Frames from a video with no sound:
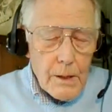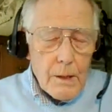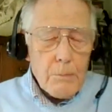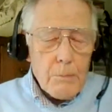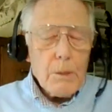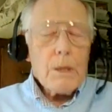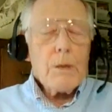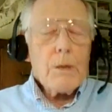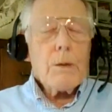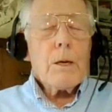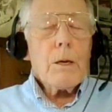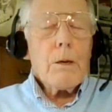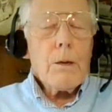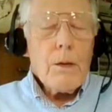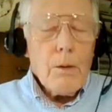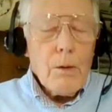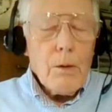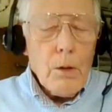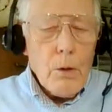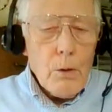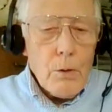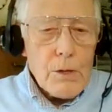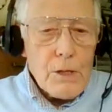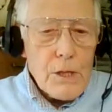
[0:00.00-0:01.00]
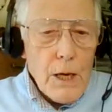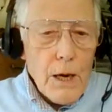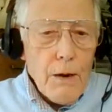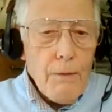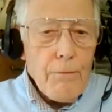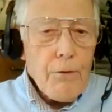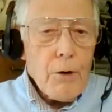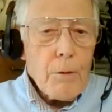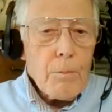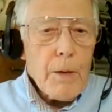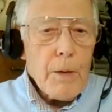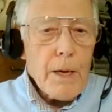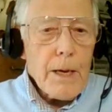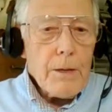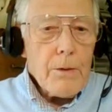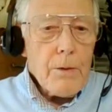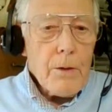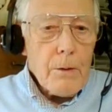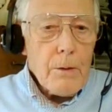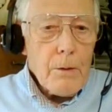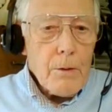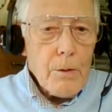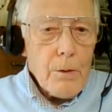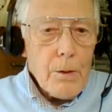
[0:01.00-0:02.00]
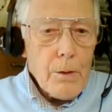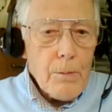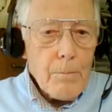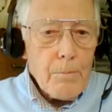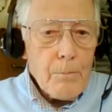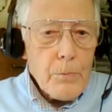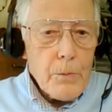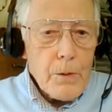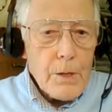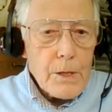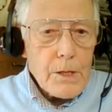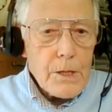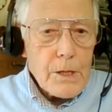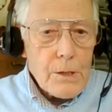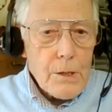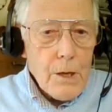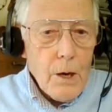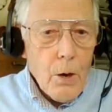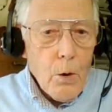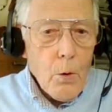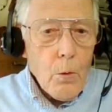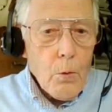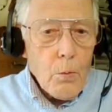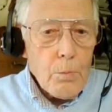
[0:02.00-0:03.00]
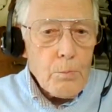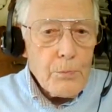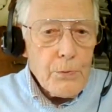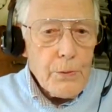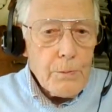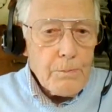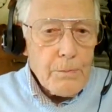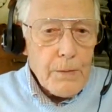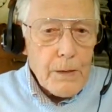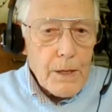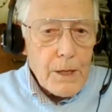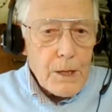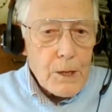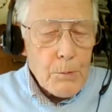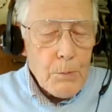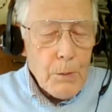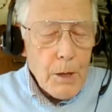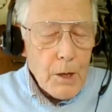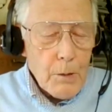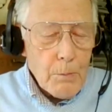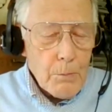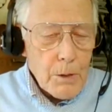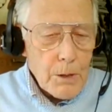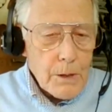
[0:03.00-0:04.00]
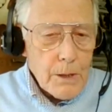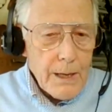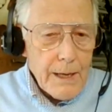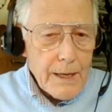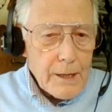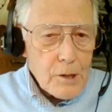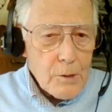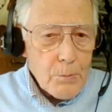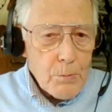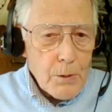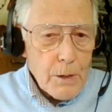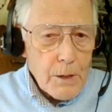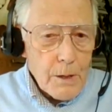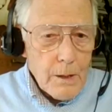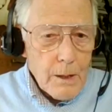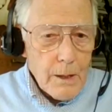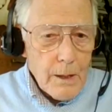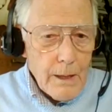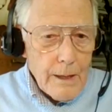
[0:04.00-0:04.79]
I mean, you can tell from that this whole experiment had to be